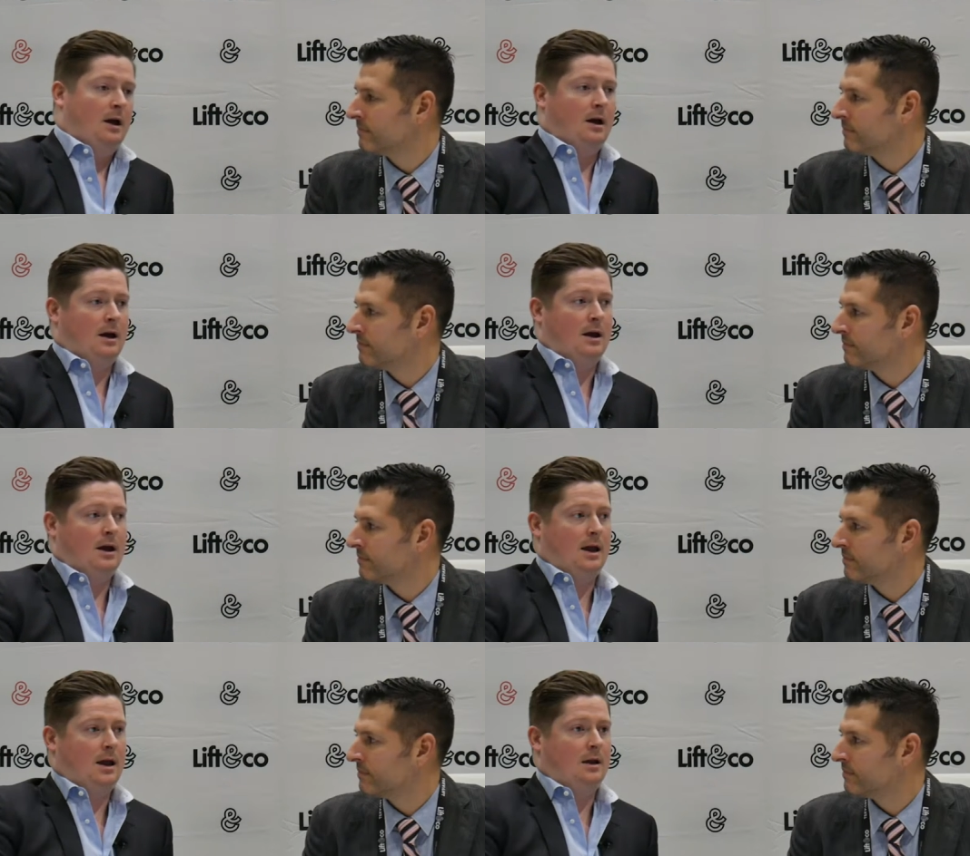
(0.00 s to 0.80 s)

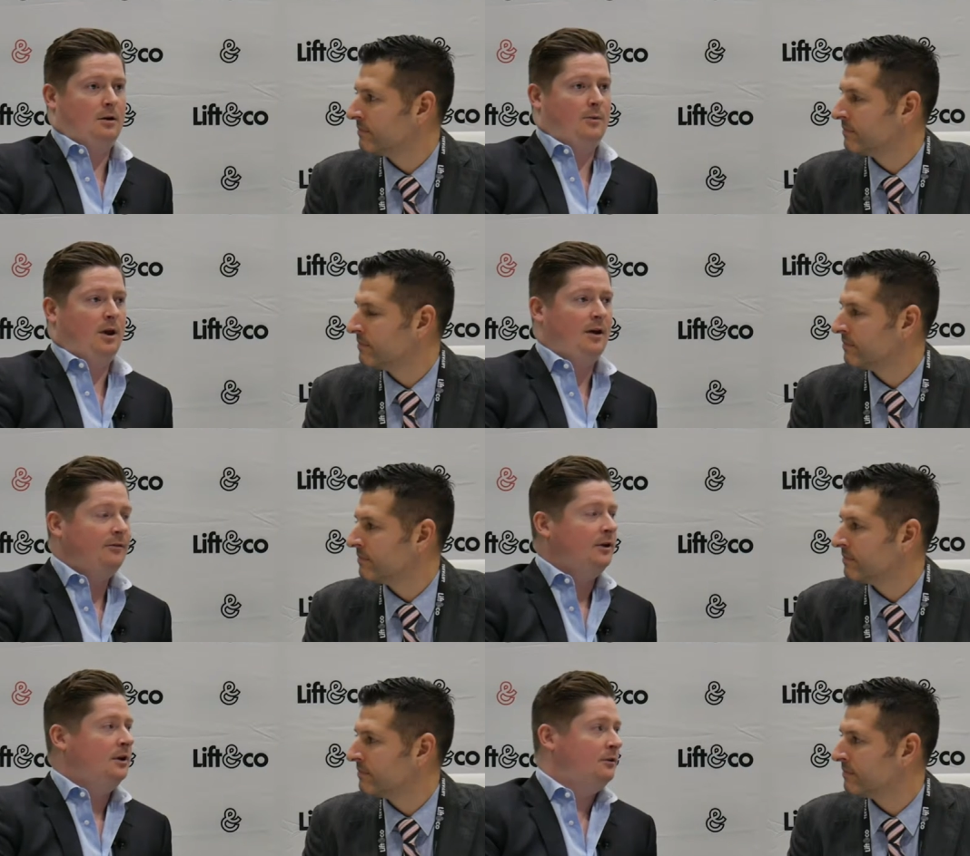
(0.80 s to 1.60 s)
Speaker 1: Uh, and I'll be
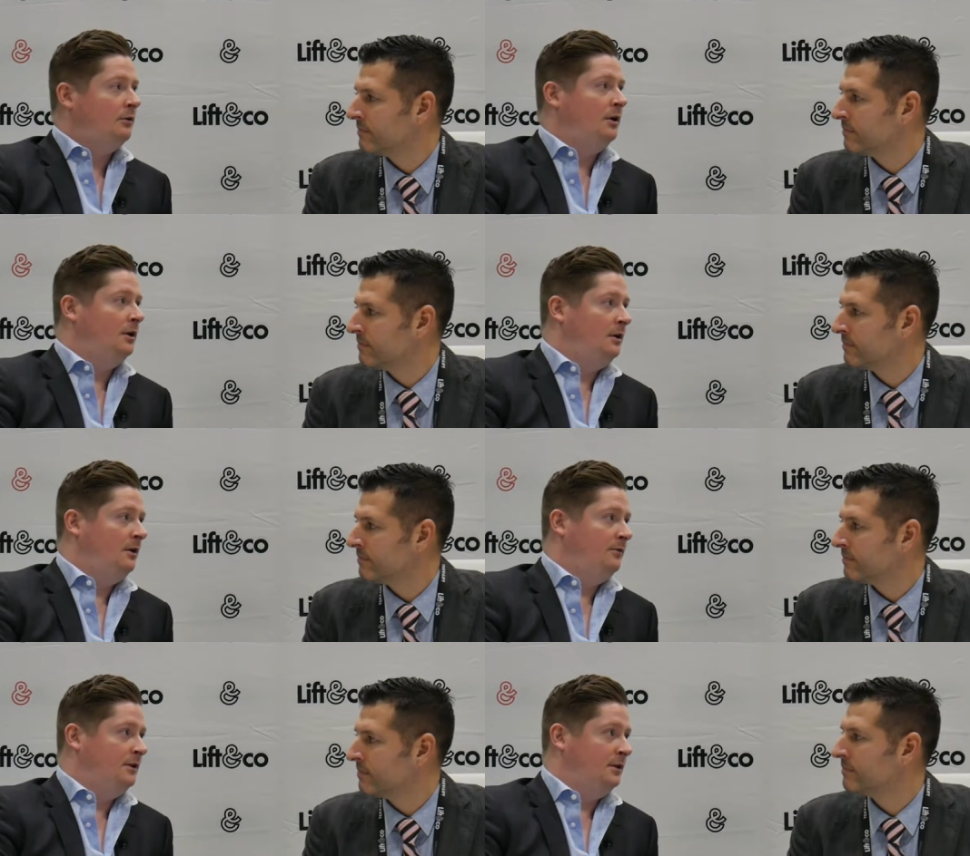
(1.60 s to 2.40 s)
heavily integrated
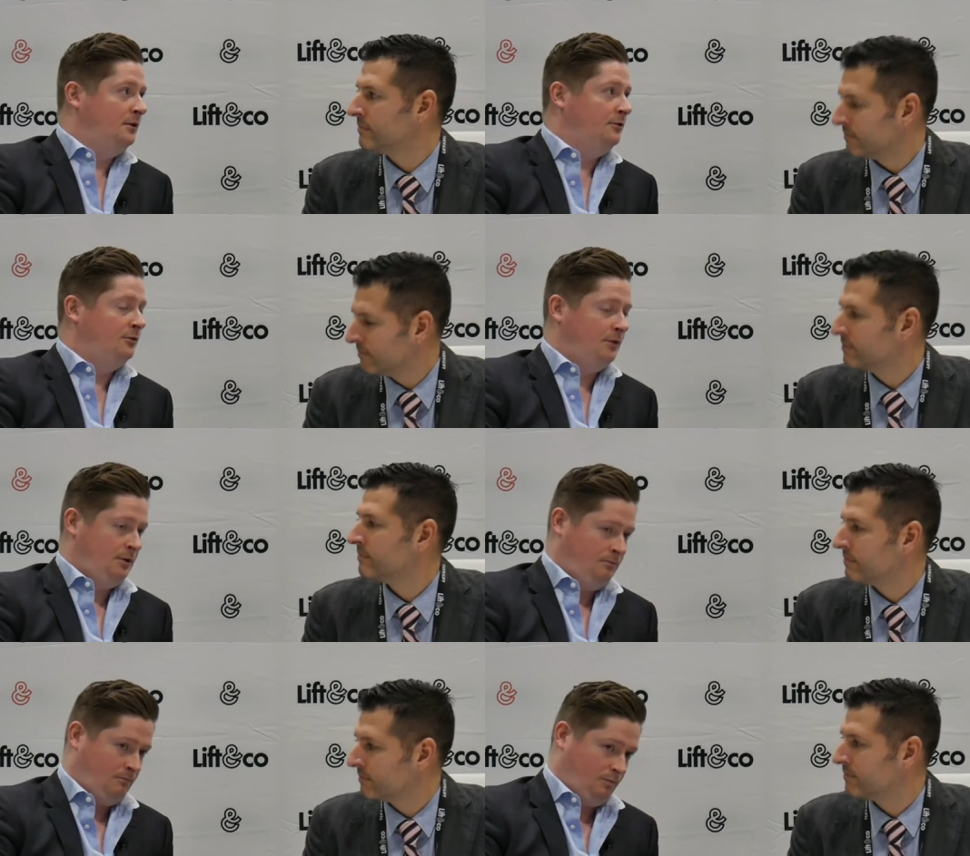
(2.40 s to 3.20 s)
in everything that you're
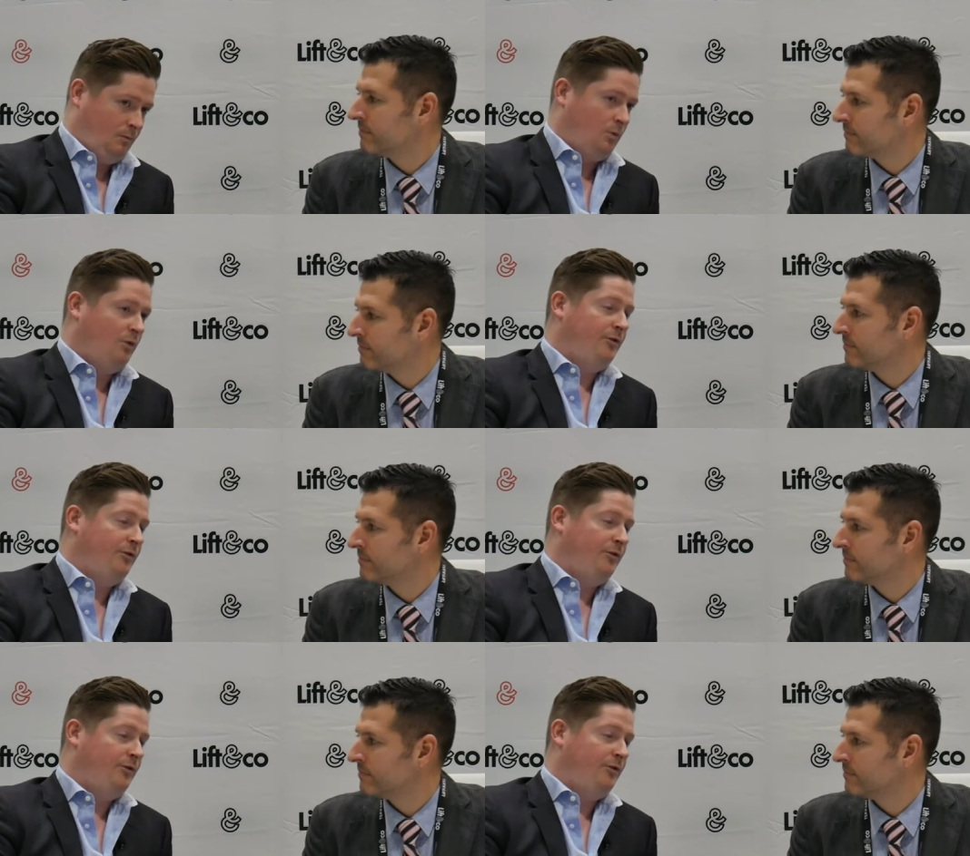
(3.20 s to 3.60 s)
doing. And we'll